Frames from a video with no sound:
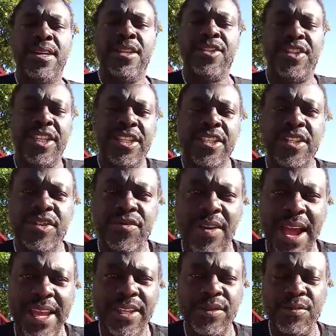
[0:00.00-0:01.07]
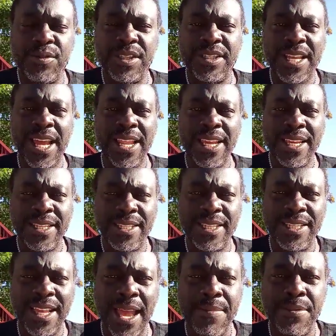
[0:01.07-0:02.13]
Jesus Christ was telling his
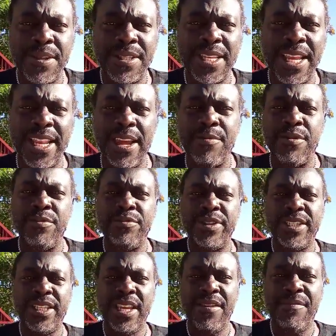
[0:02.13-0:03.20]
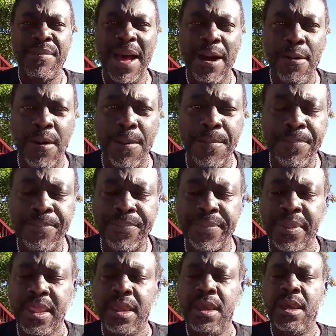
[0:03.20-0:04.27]
disciples that they will receive power.
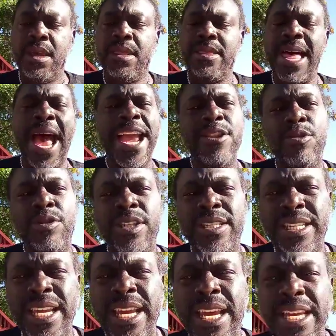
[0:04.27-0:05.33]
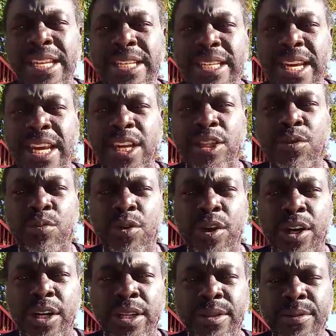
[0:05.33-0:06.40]
Now I know today in today's
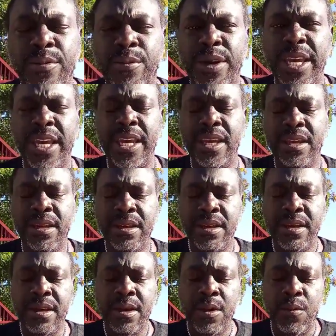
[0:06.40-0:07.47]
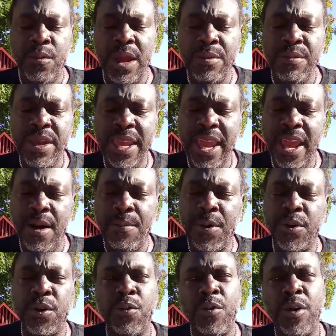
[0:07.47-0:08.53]
world, when we hear
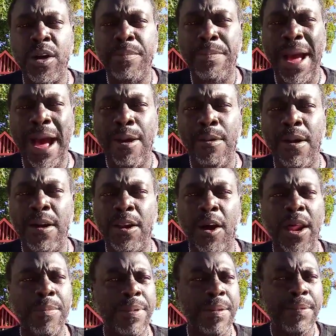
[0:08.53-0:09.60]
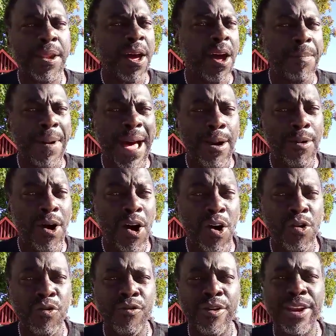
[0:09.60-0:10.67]
about the word power, a lot of people are power
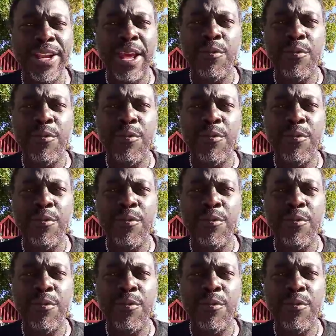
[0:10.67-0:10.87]
hungry.